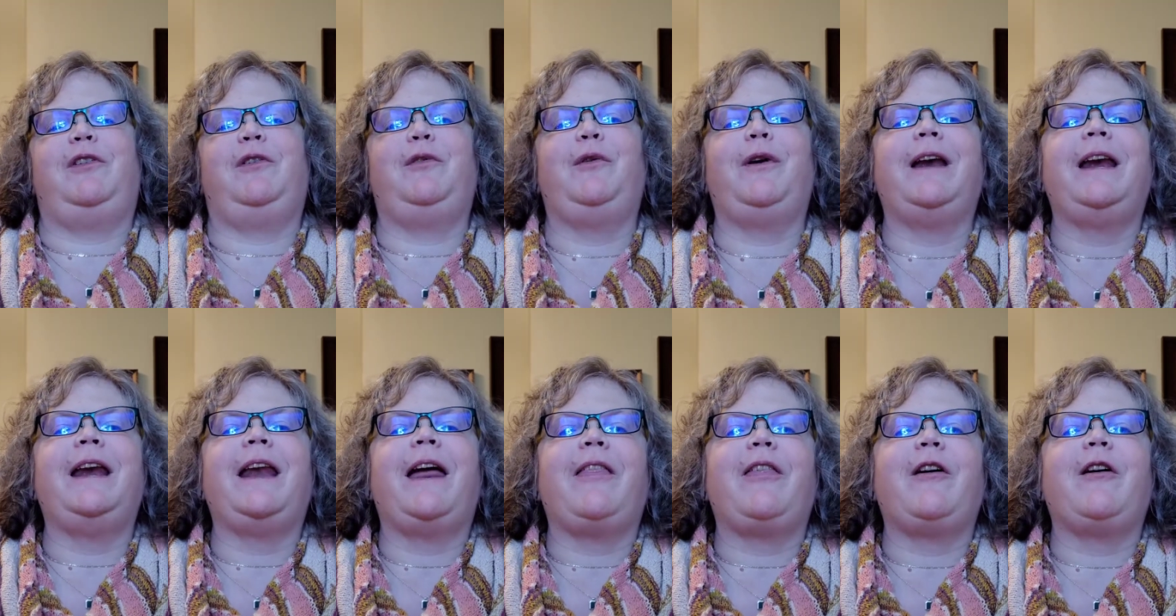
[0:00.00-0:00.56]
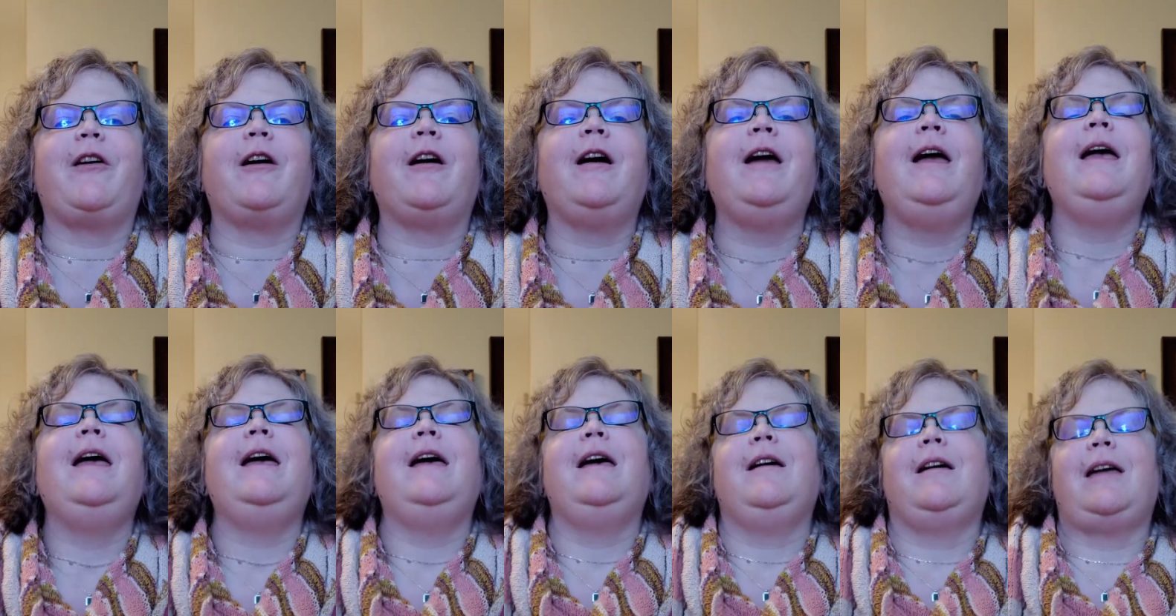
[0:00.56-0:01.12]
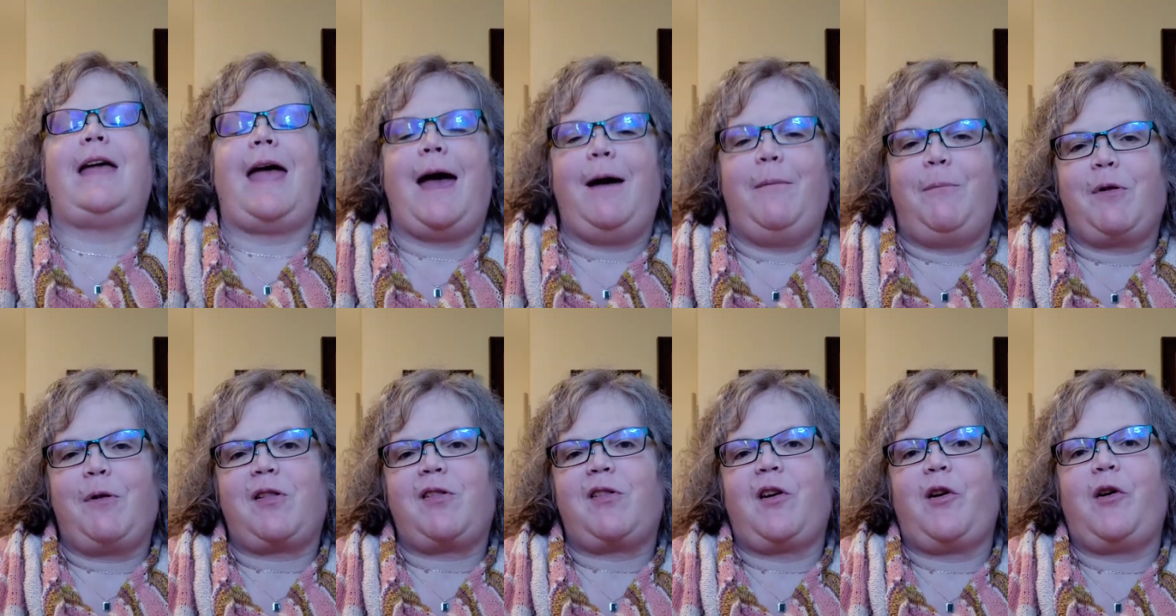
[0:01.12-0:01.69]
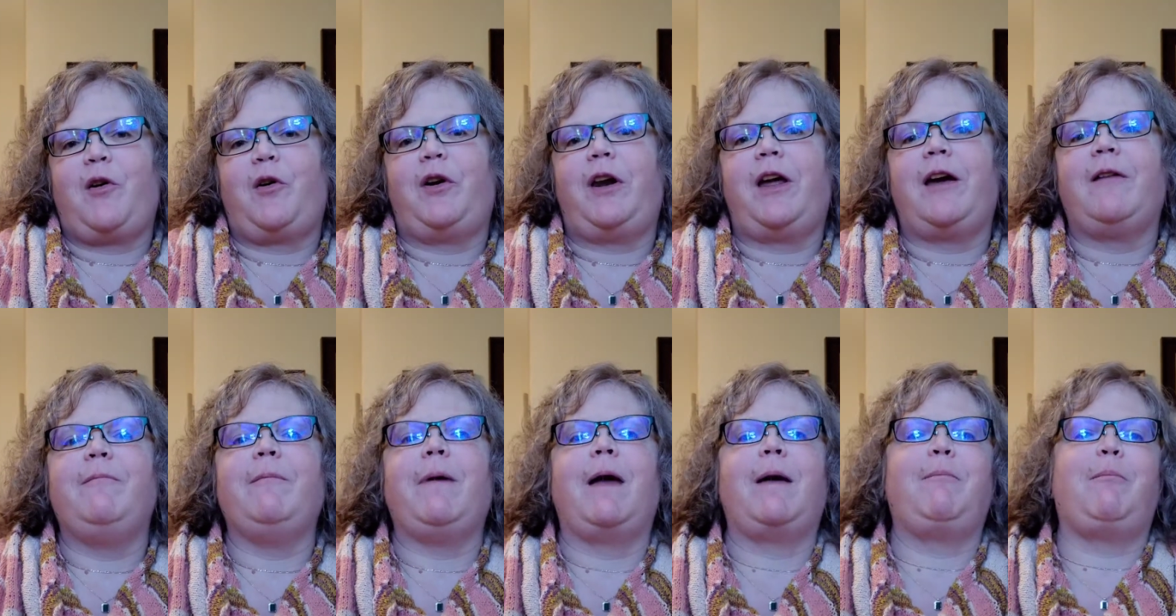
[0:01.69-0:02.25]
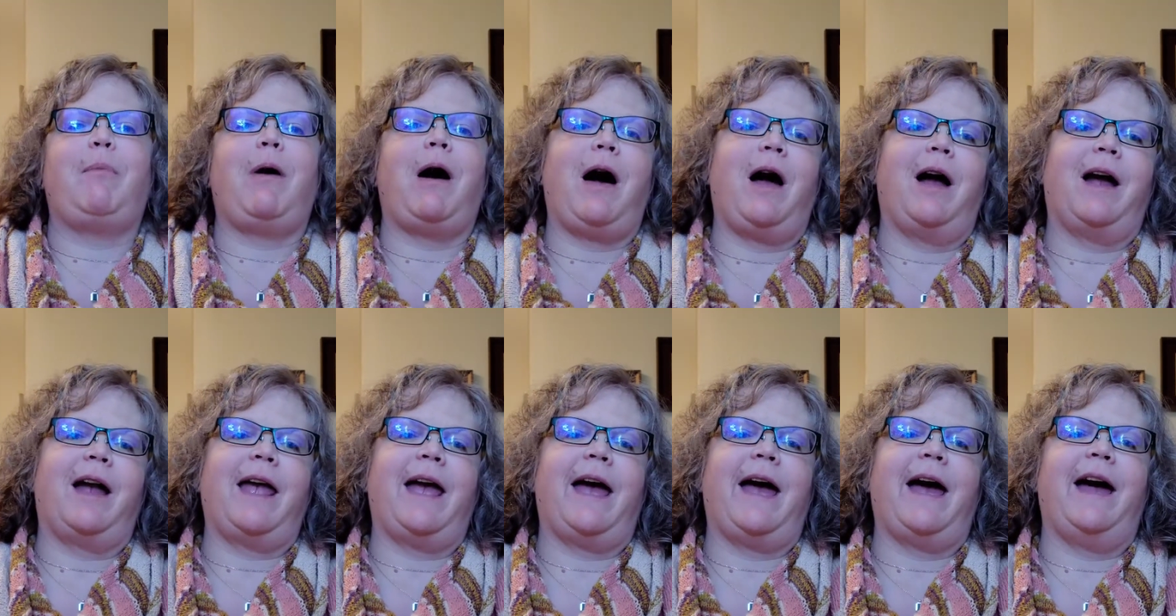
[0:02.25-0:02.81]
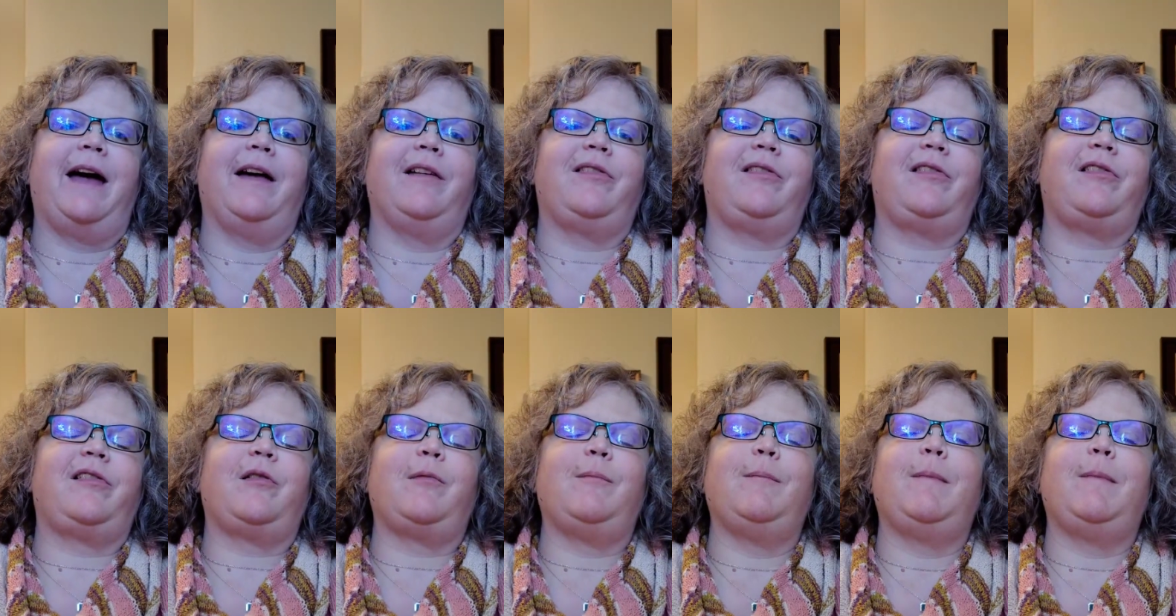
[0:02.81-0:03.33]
another episode of my podcast.